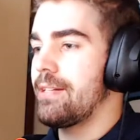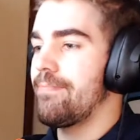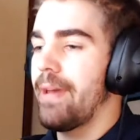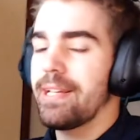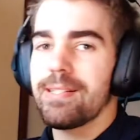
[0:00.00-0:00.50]

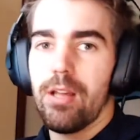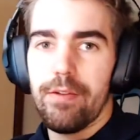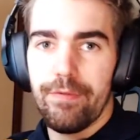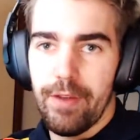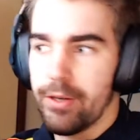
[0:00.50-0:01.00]
makes
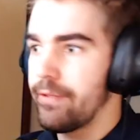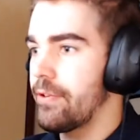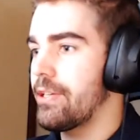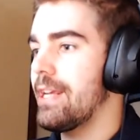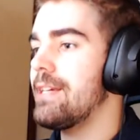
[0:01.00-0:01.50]
life very,
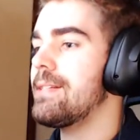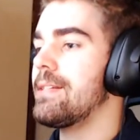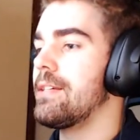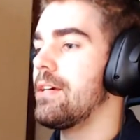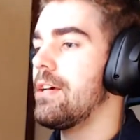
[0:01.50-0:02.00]
very
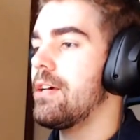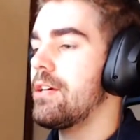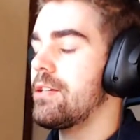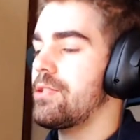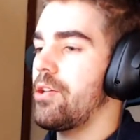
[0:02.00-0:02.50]
easy.
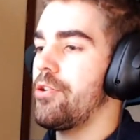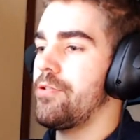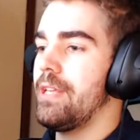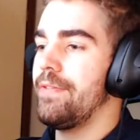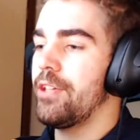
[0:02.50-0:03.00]
So
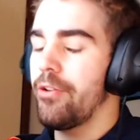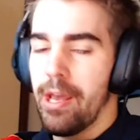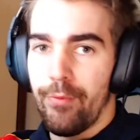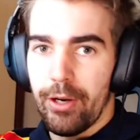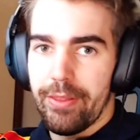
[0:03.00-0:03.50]
if you don't
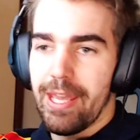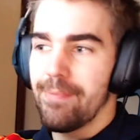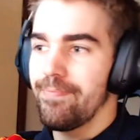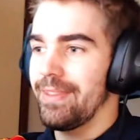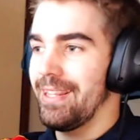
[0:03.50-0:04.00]
have one of
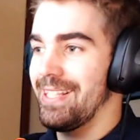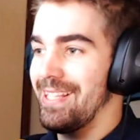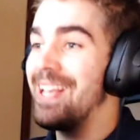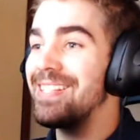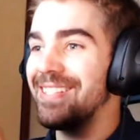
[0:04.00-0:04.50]
them, this
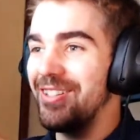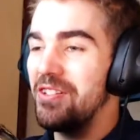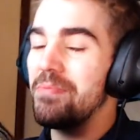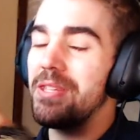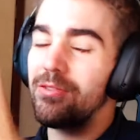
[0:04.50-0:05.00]
isn't going
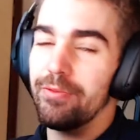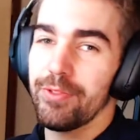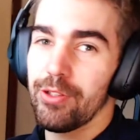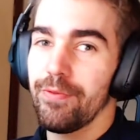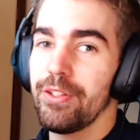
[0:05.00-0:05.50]
to be the
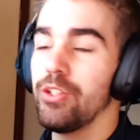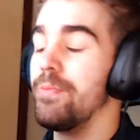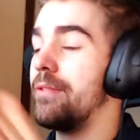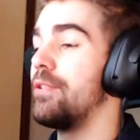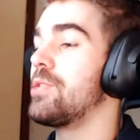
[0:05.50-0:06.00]
review for you,
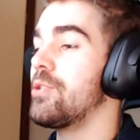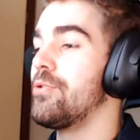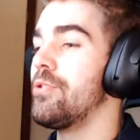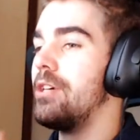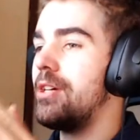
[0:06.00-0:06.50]
but if you do,